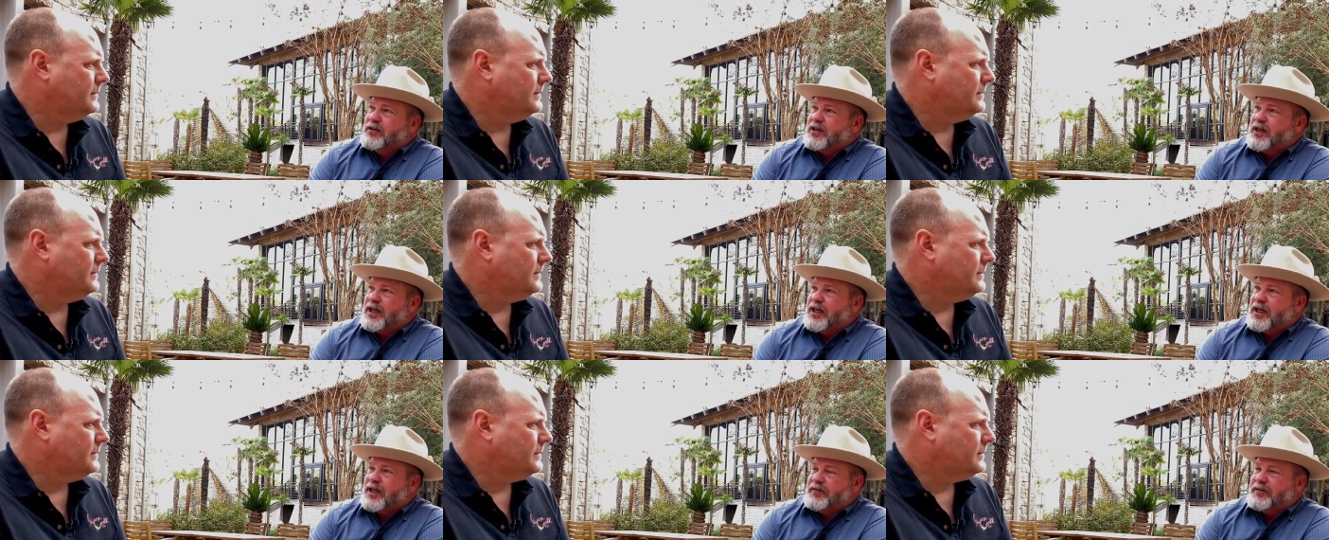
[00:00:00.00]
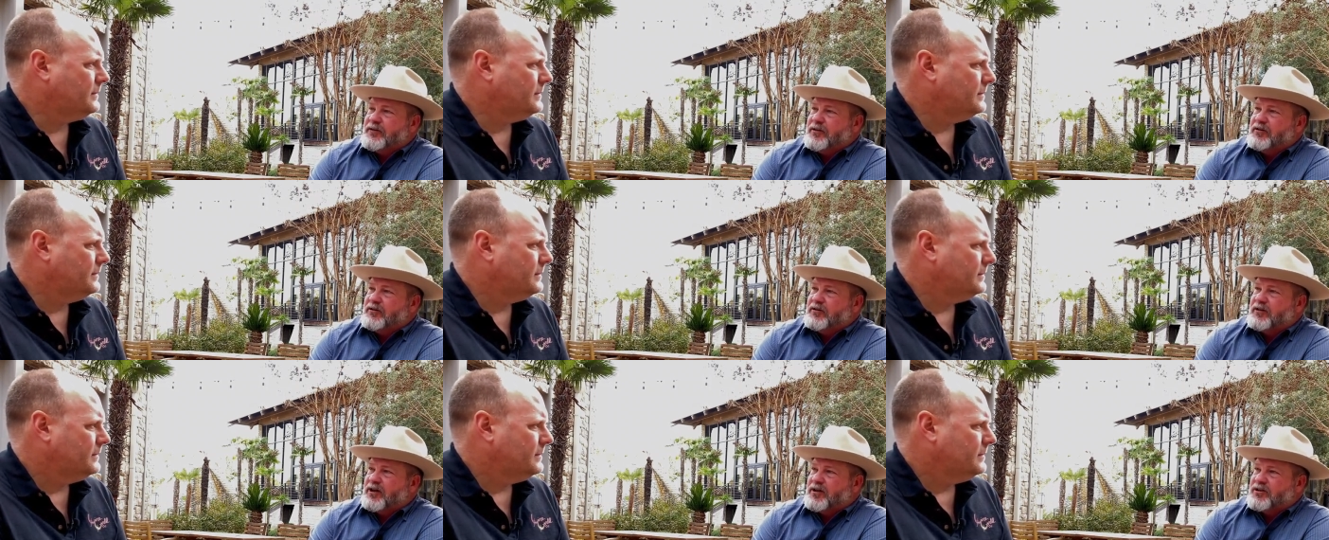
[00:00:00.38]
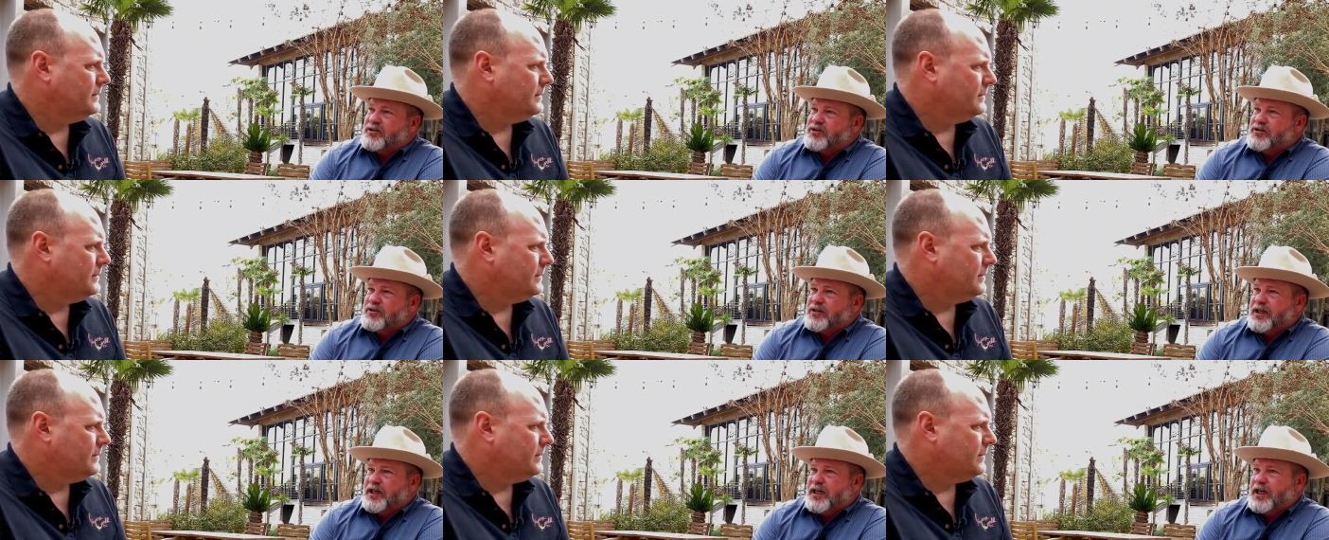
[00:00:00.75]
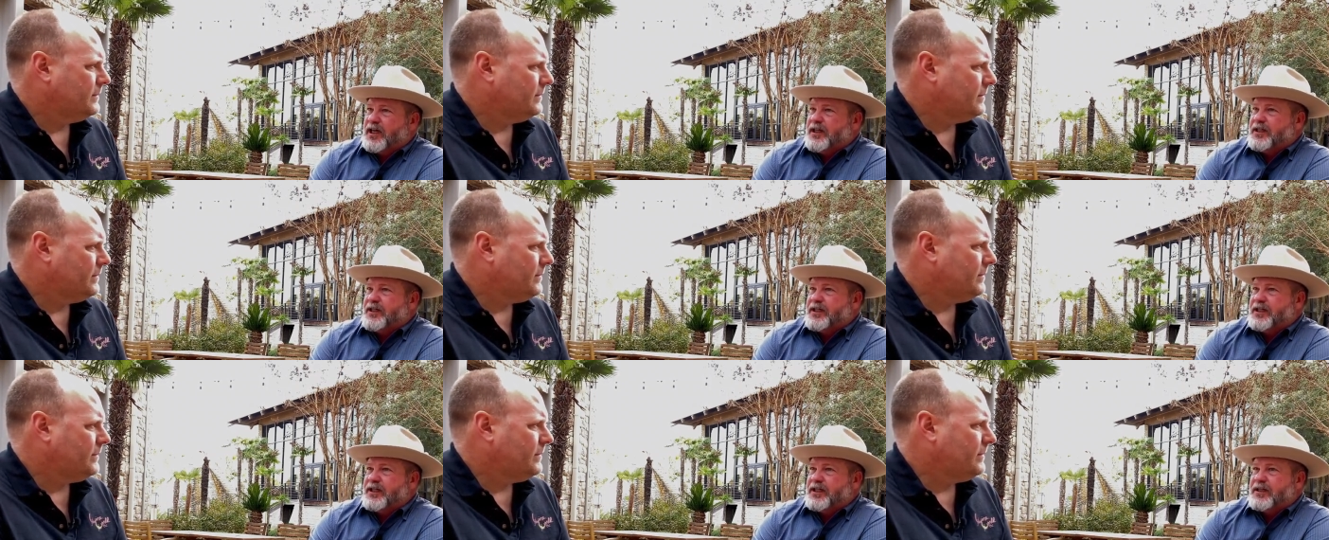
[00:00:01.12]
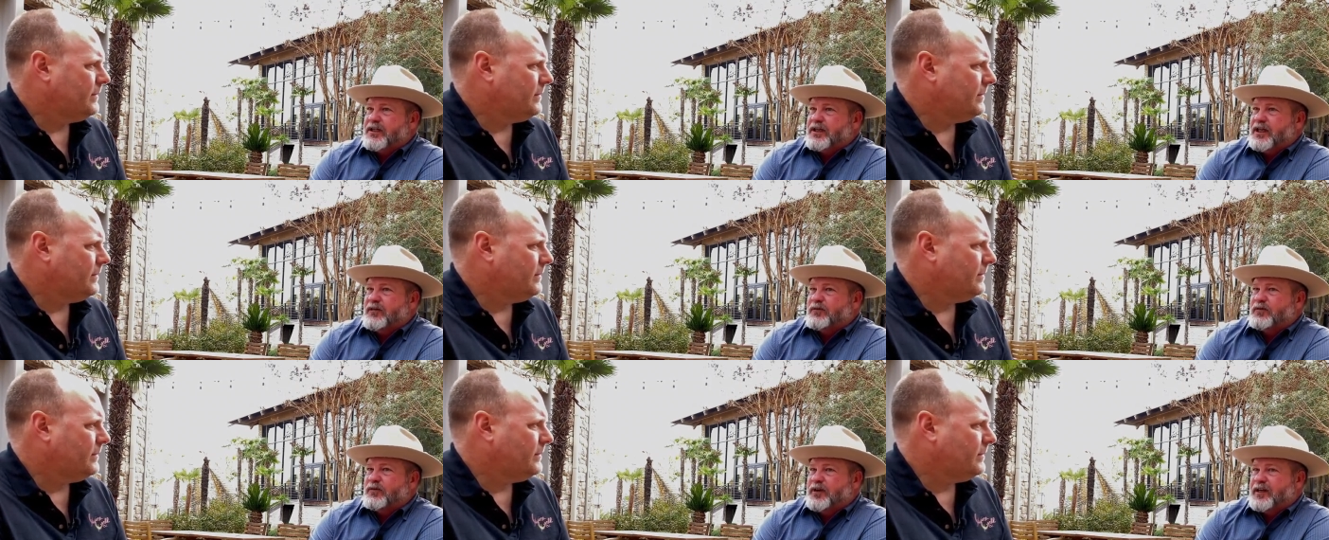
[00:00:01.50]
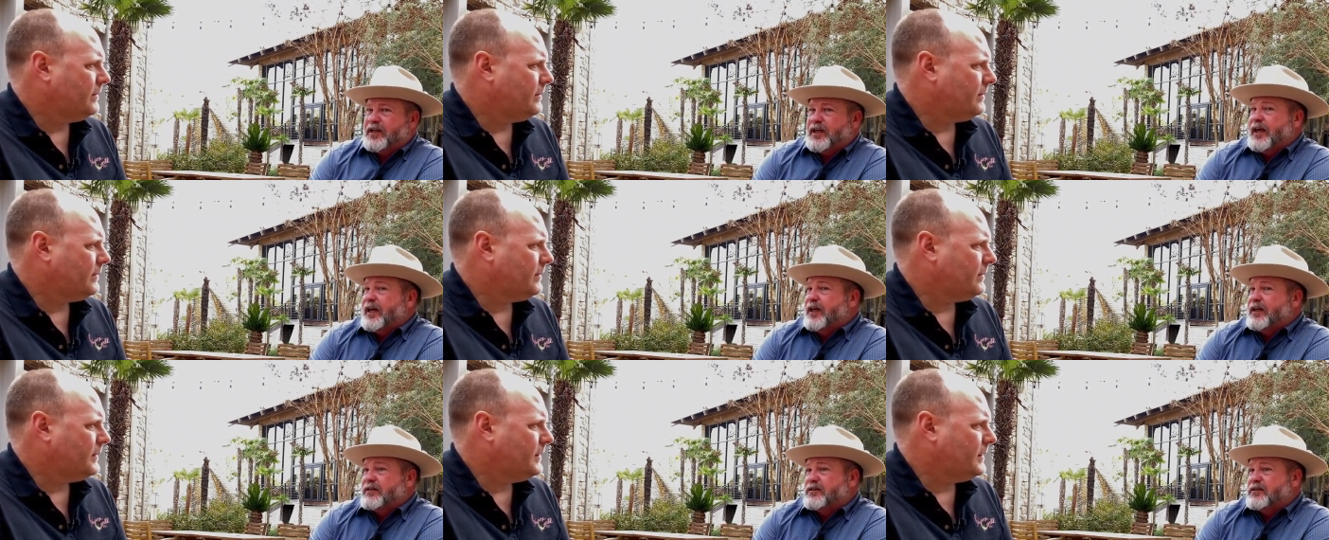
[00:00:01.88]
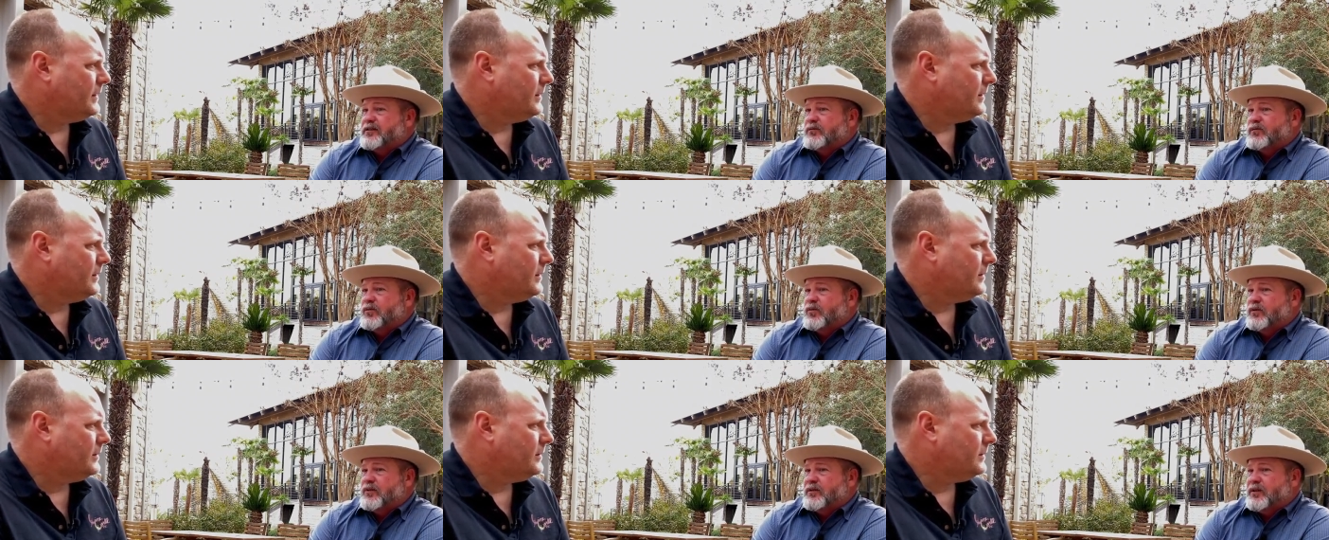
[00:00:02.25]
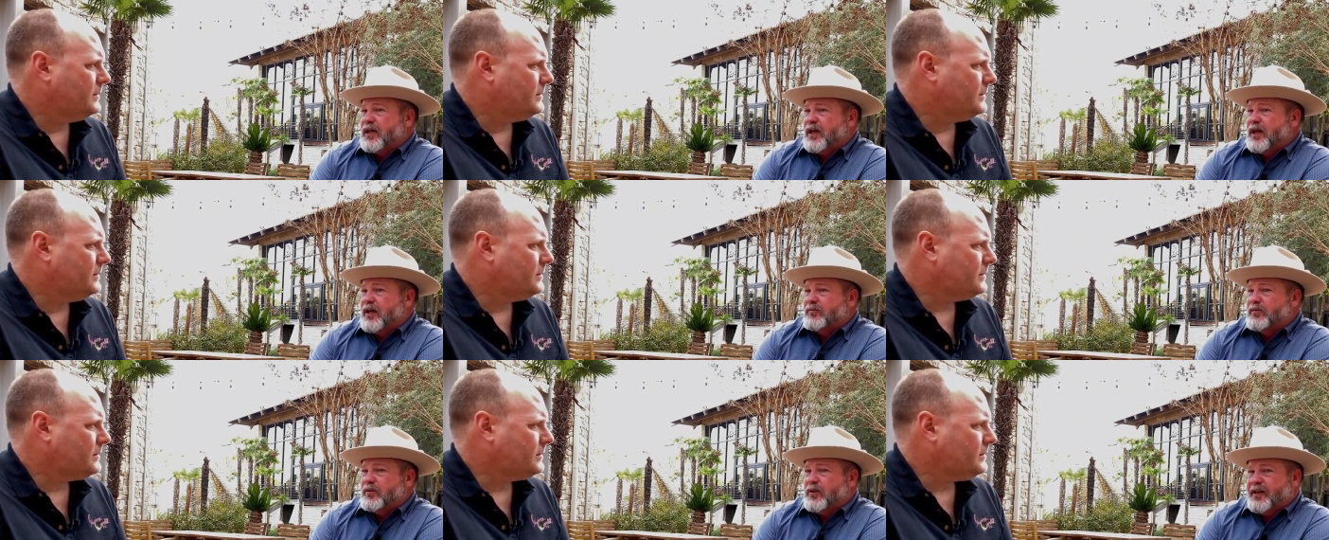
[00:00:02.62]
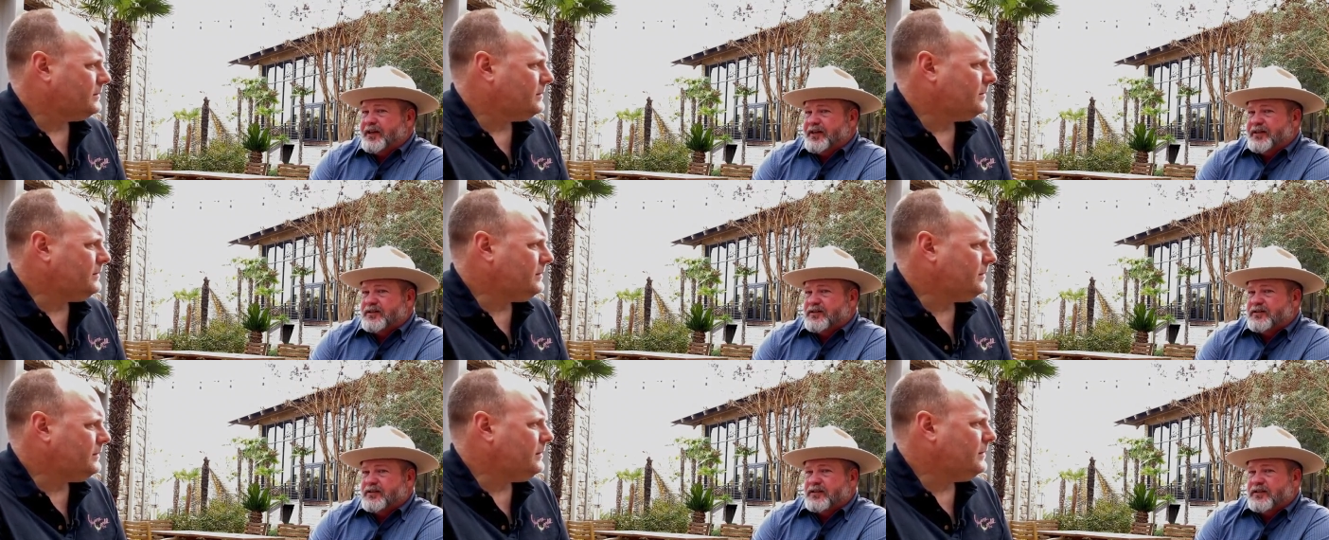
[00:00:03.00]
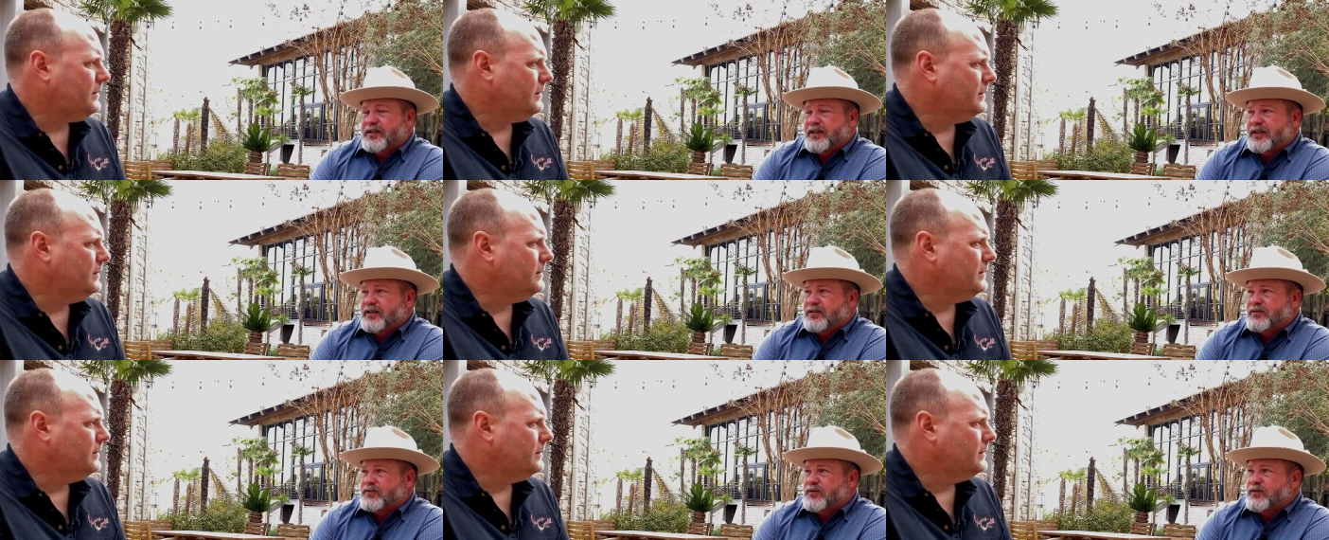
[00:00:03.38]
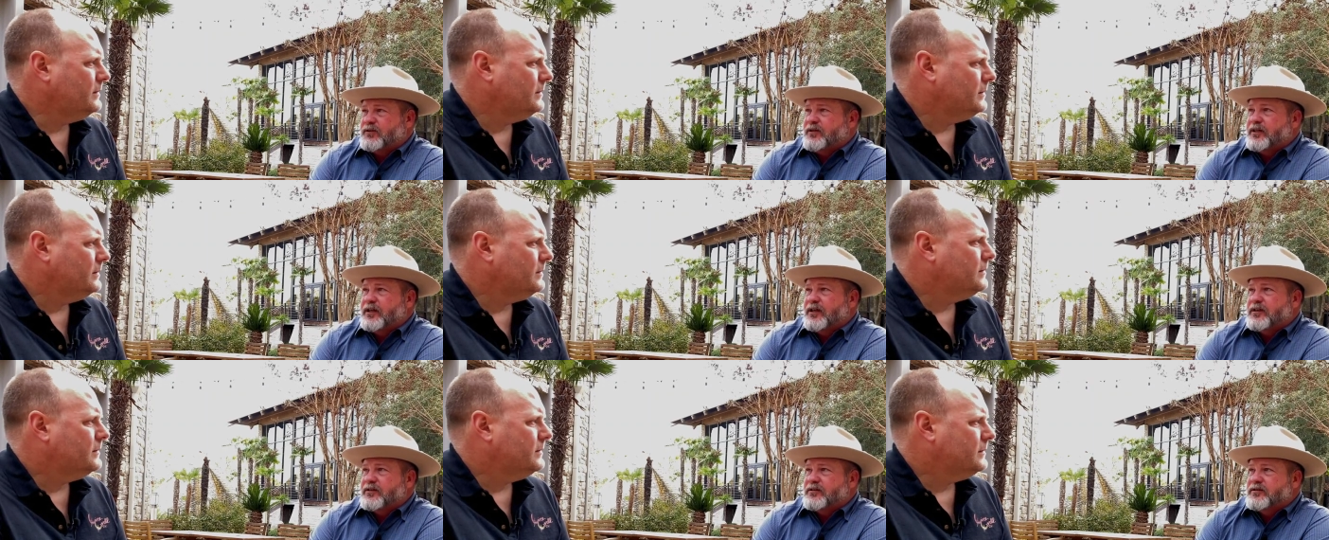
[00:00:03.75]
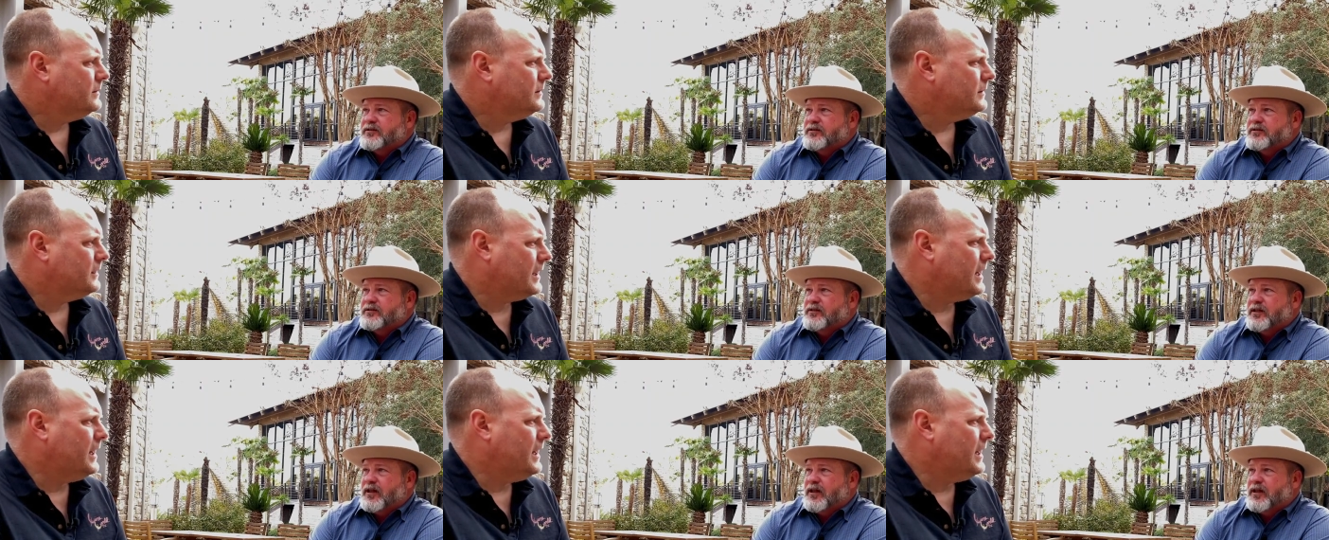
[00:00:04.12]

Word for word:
Speaker 1: in in the hill country, and then if we can, some more in the high plains in the next few years.